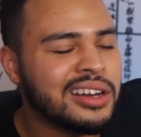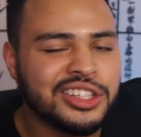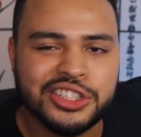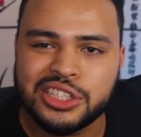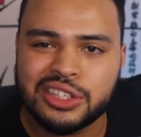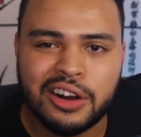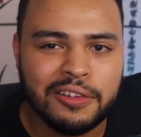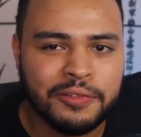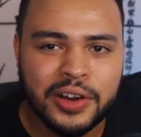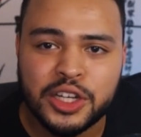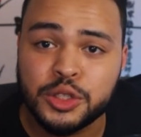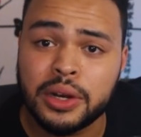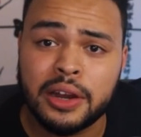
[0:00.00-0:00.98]
not just start
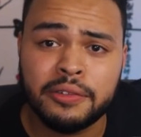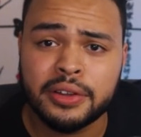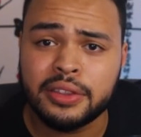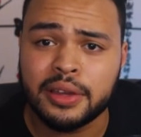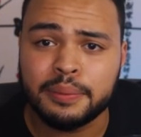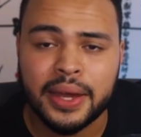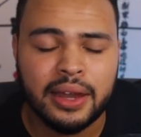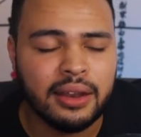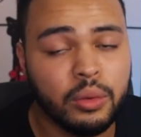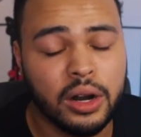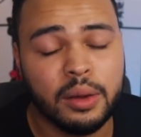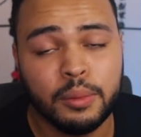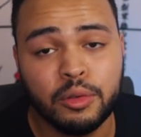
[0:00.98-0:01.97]
fresh with everything, man?
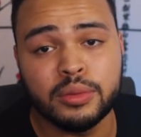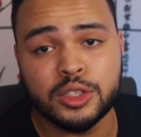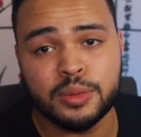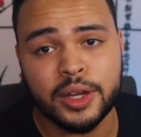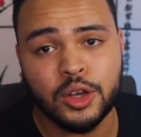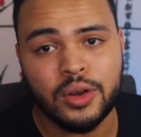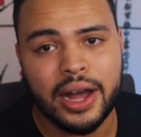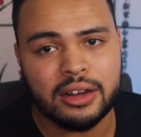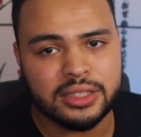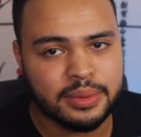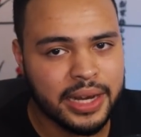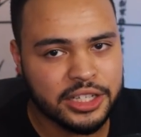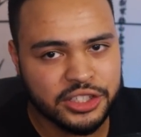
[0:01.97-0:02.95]
When I move into my new
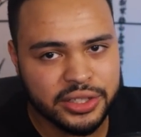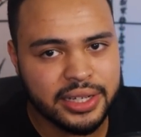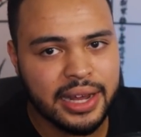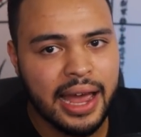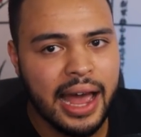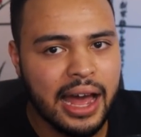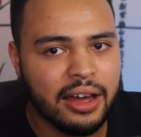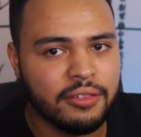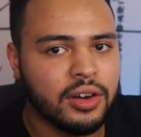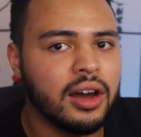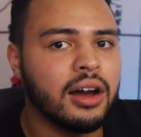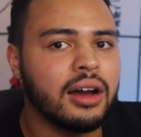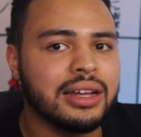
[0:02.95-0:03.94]
house, I'm actually gonna
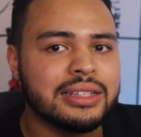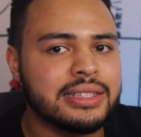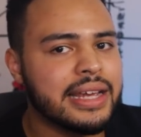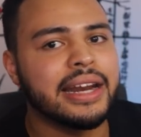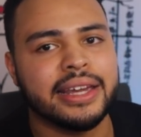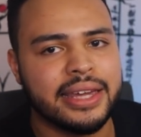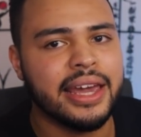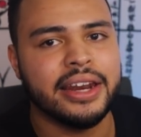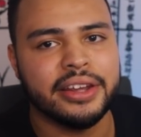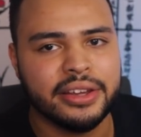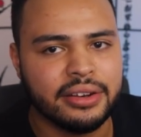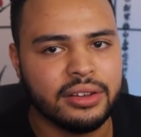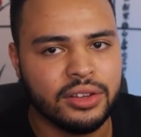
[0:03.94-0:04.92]
have a
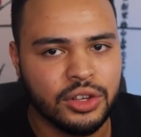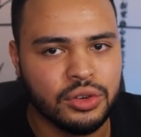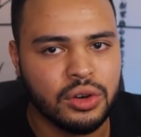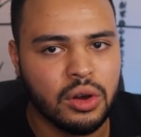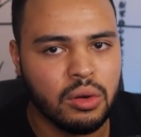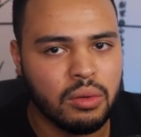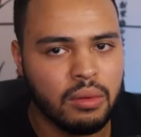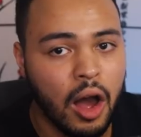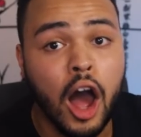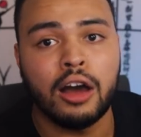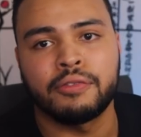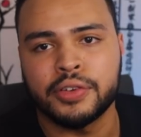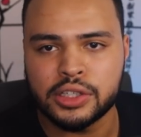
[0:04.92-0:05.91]
dedicated, you know,
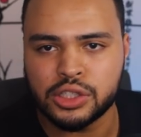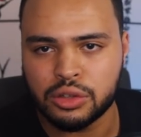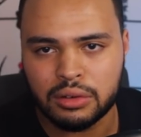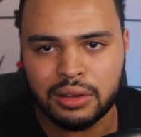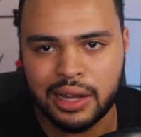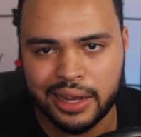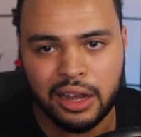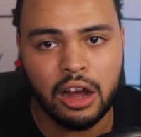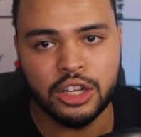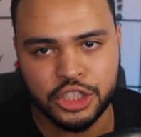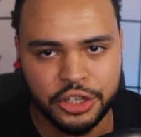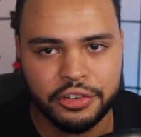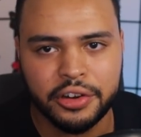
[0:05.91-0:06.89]
office or like
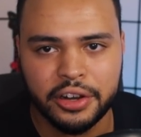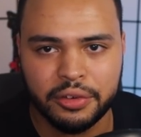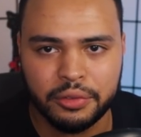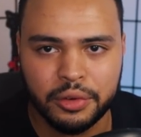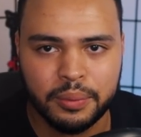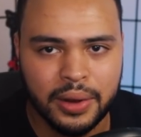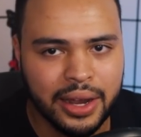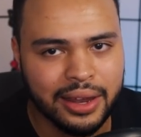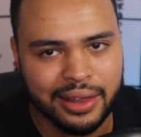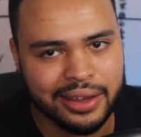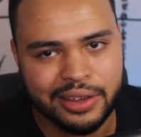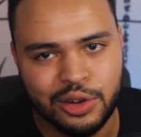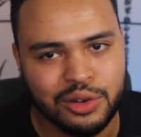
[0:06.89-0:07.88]
content creating room, right?
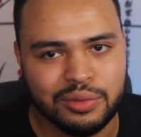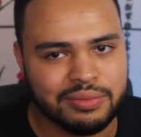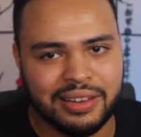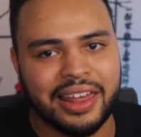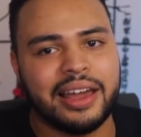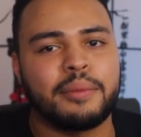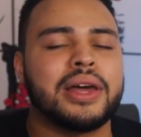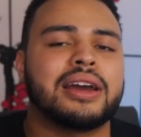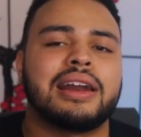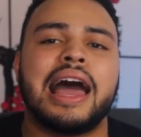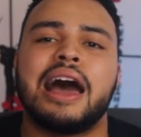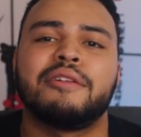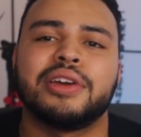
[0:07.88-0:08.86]
Like you don't, like I'm not
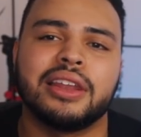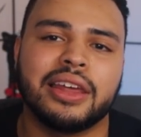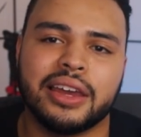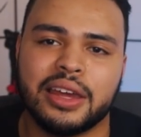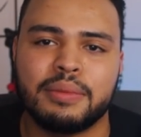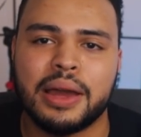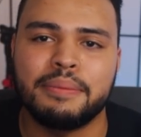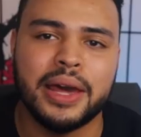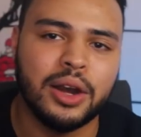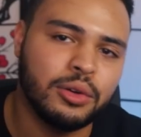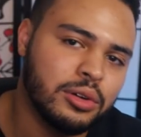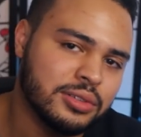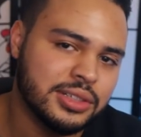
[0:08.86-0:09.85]
gonna have it like in my
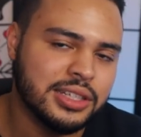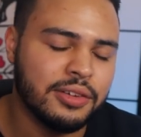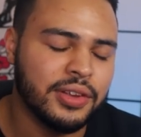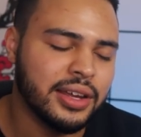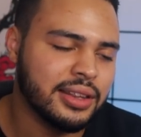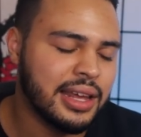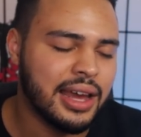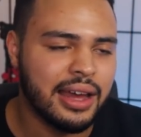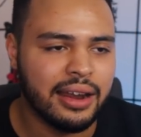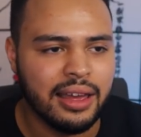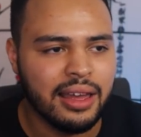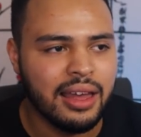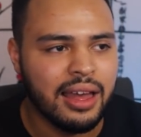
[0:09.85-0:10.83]
bedroom and stuff like
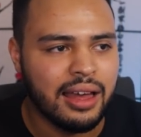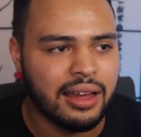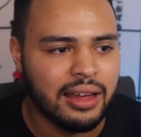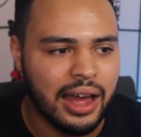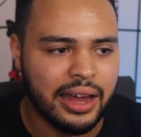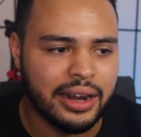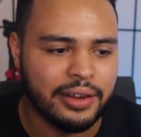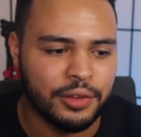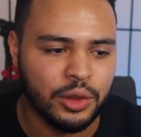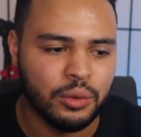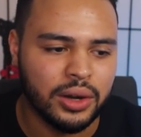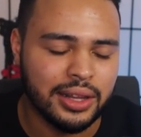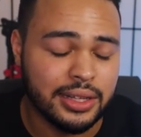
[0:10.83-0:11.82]
that. I
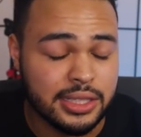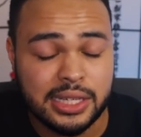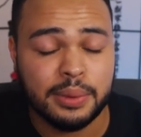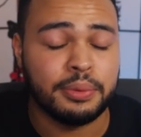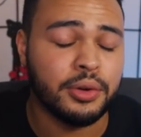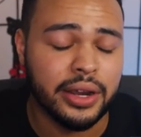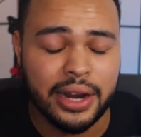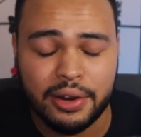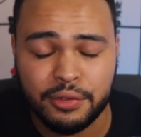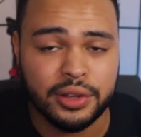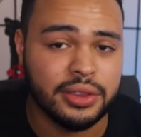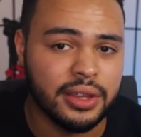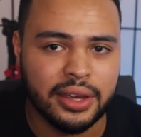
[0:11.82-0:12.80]
definitely want to like separate
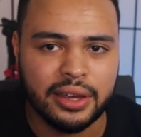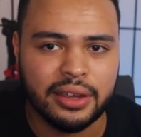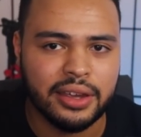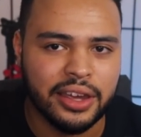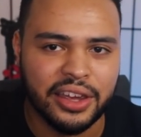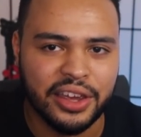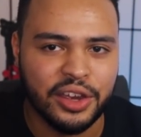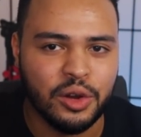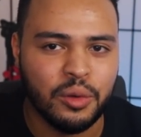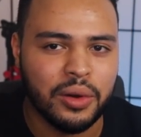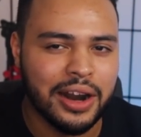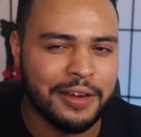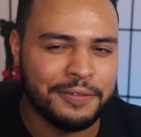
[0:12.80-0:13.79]
everything, you
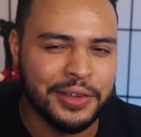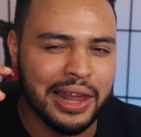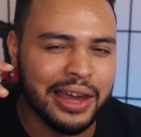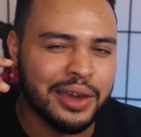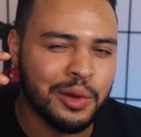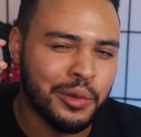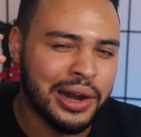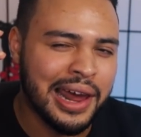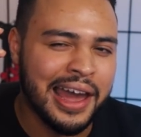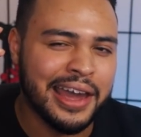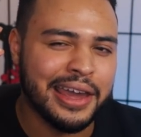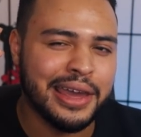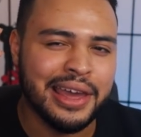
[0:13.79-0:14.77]
know, when I feel like when
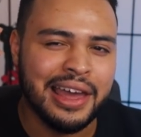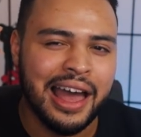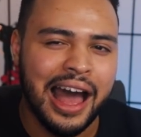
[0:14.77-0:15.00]
I